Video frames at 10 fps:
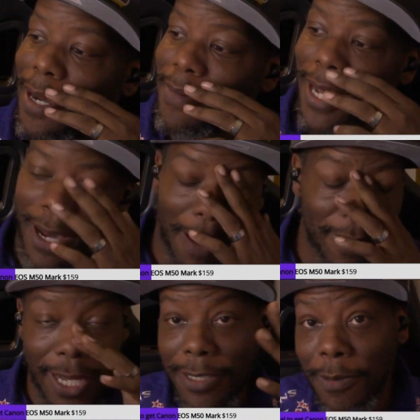a
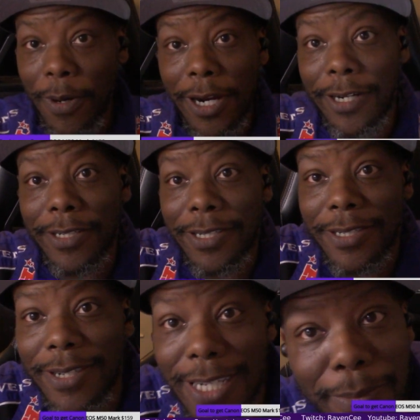loss of words.
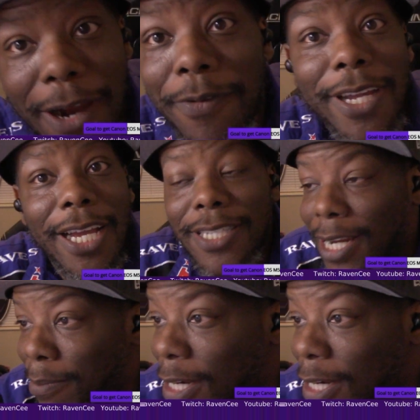That's my reaction. I'm a